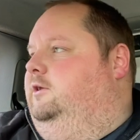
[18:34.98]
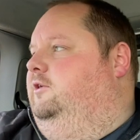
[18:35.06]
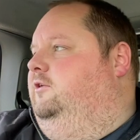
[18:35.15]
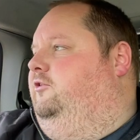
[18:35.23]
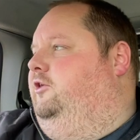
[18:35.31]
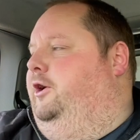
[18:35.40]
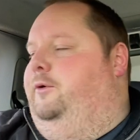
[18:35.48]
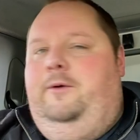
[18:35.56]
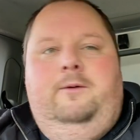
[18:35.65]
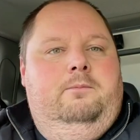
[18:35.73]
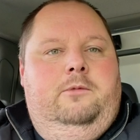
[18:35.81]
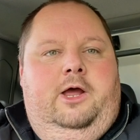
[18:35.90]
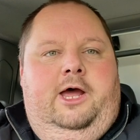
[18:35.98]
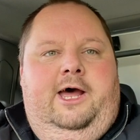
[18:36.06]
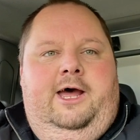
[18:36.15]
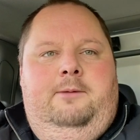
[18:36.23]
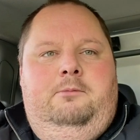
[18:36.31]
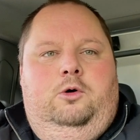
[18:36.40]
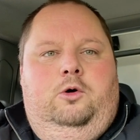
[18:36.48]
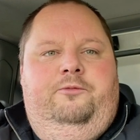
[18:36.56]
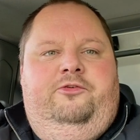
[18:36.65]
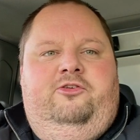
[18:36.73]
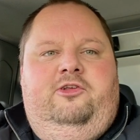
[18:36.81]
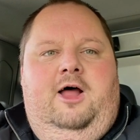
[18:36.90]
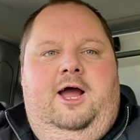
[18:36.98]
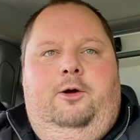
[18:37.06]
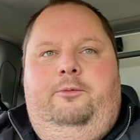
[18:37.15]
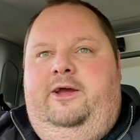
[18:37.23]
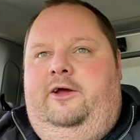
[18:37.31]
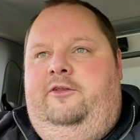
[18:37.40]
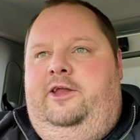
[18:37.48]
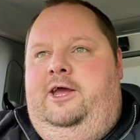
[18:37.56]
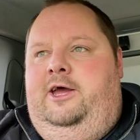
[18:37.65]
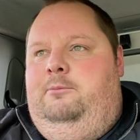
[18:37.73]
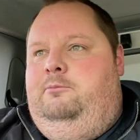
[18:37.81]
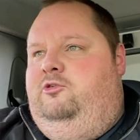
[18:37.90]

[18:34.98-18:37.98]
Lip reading: So slight update on the